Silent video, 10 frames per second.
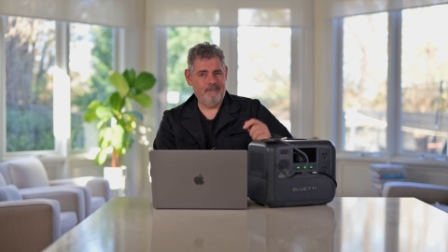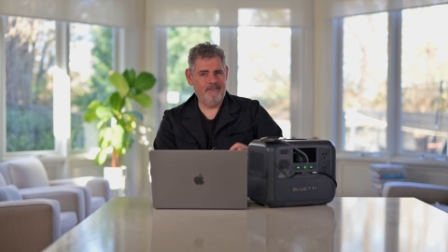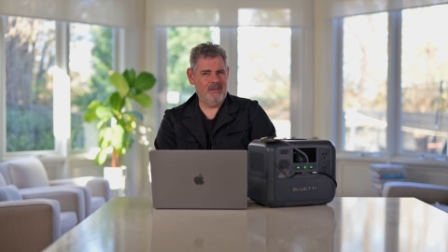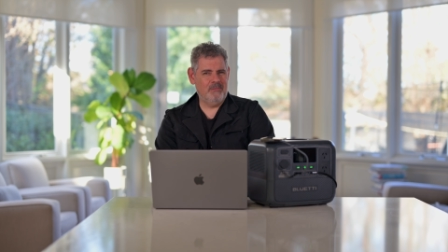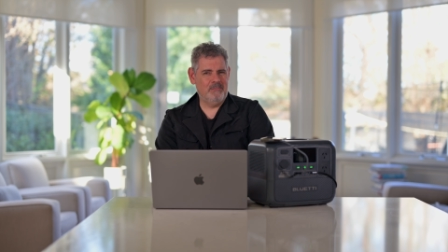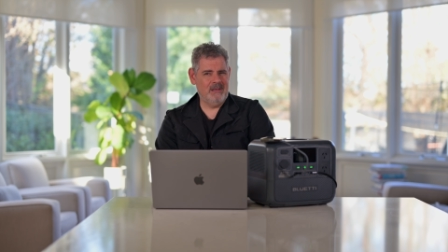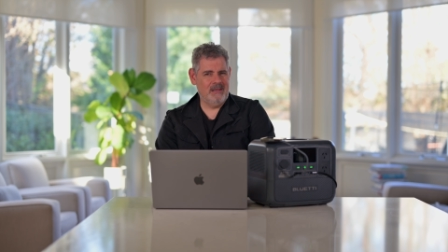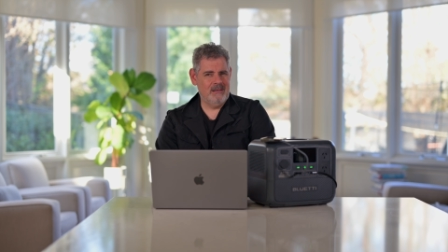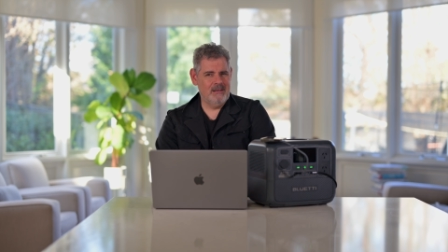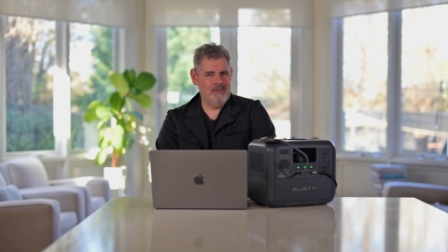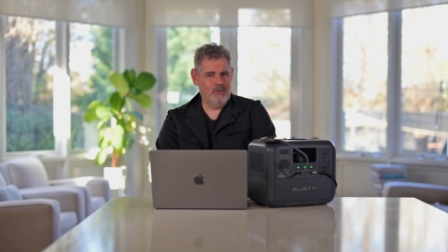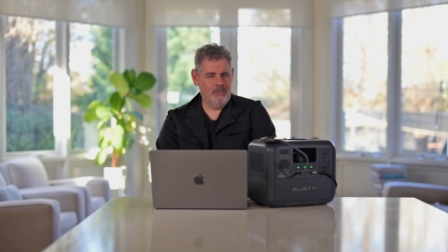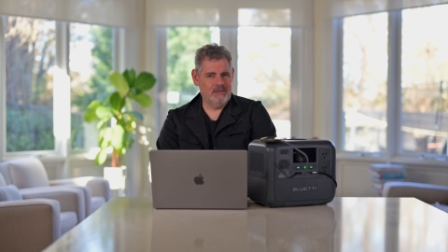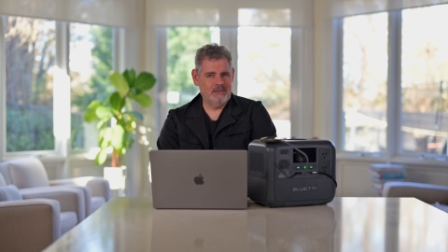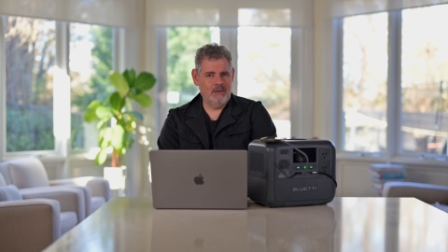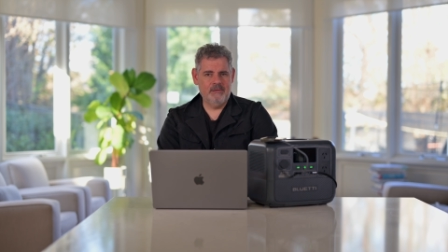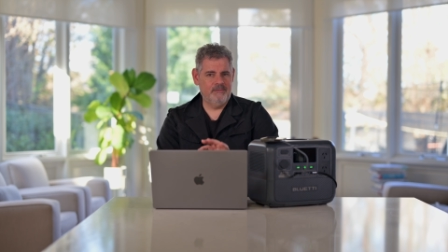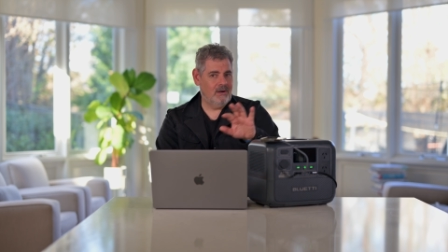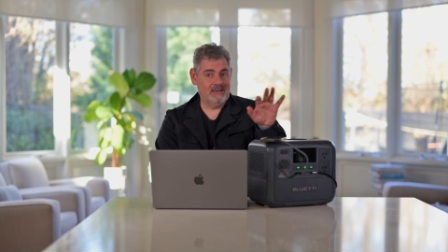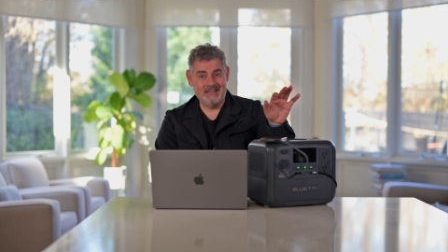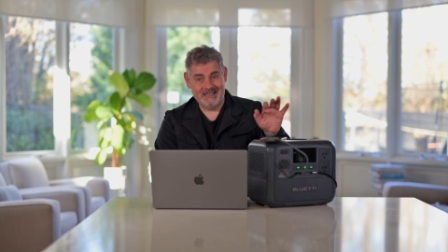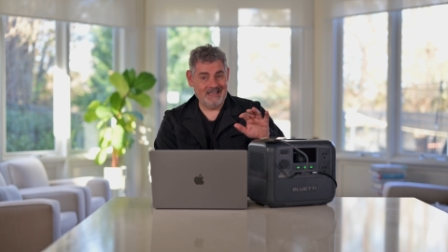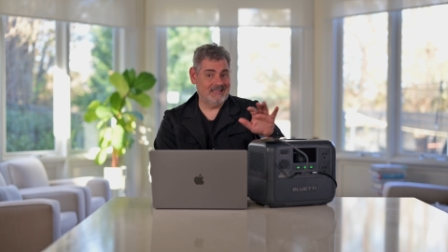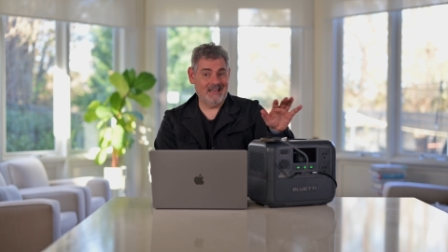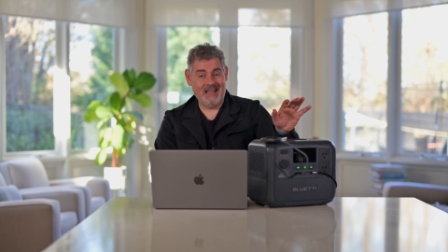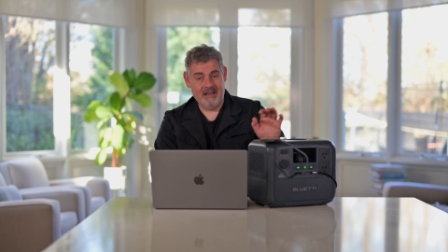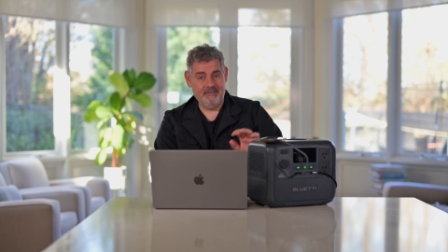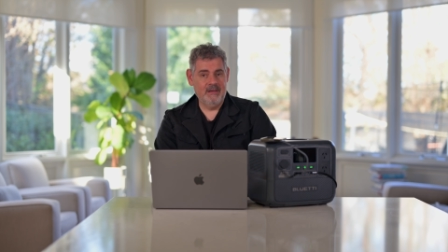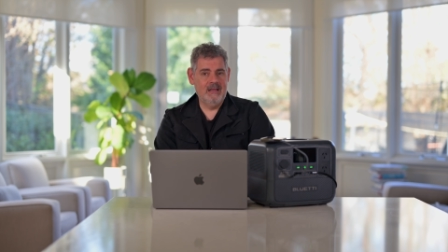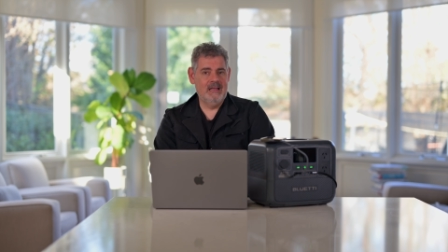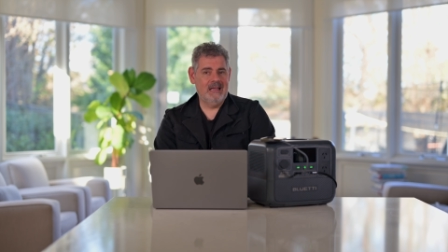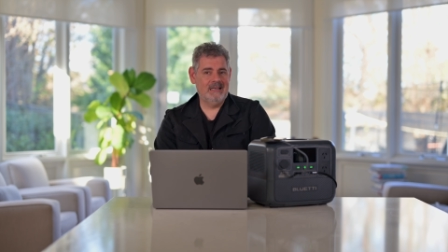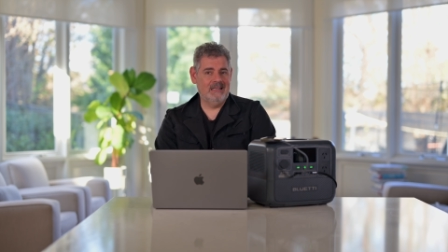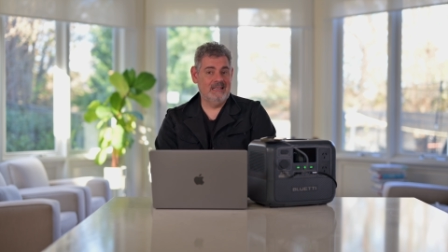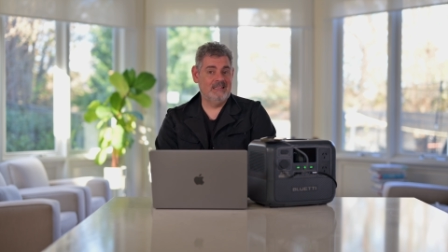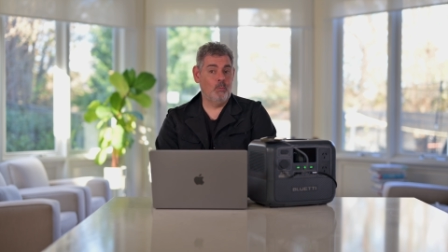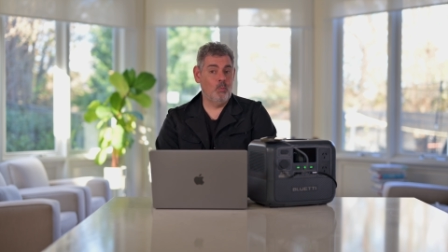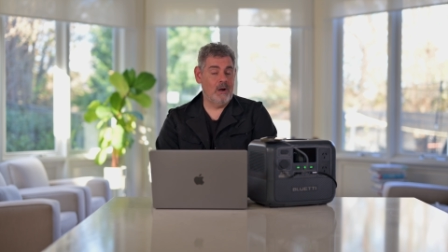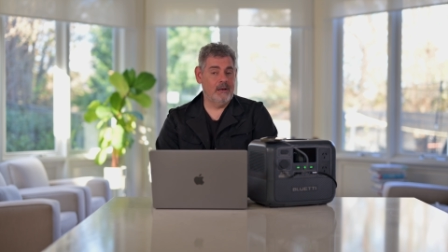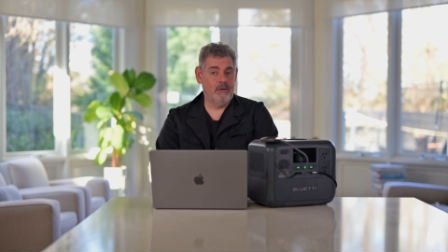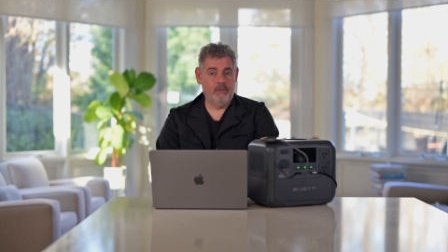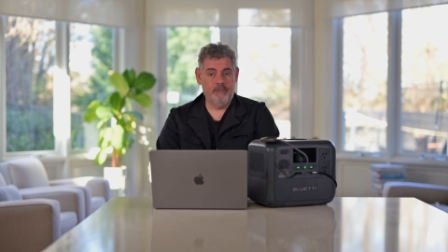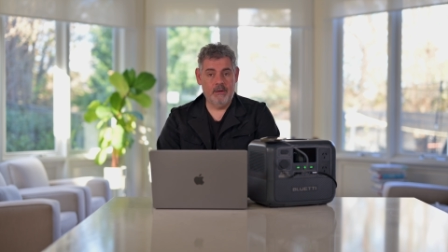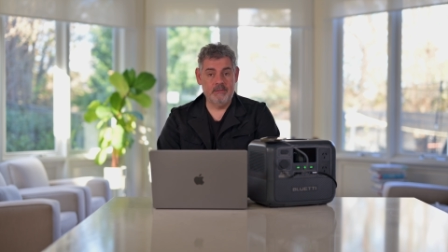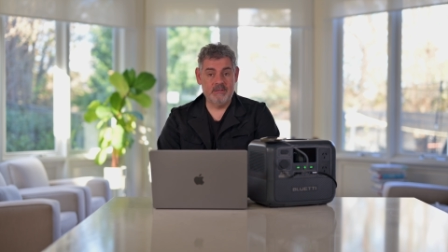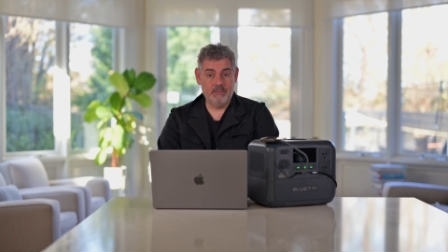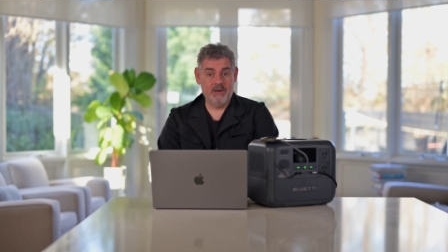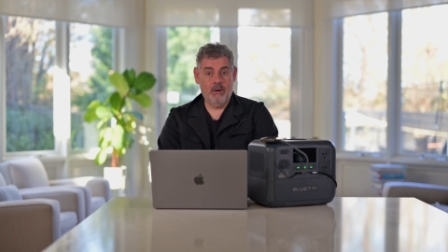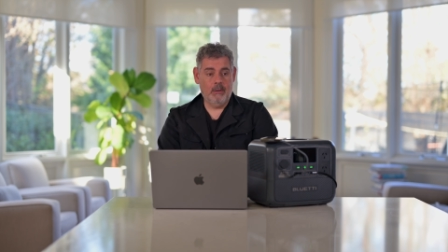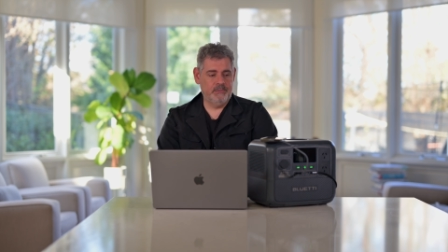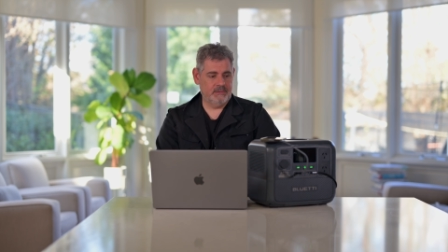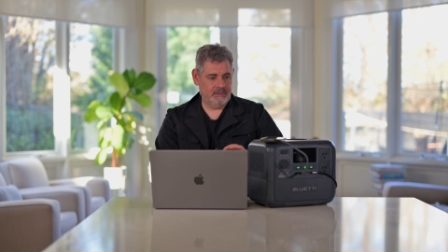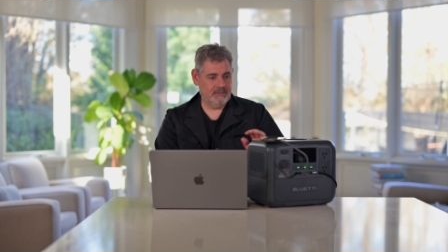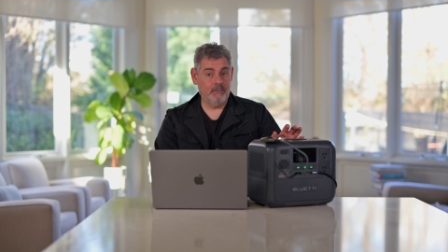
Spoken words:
There would be almost no device that doesn't have at least one of those three options,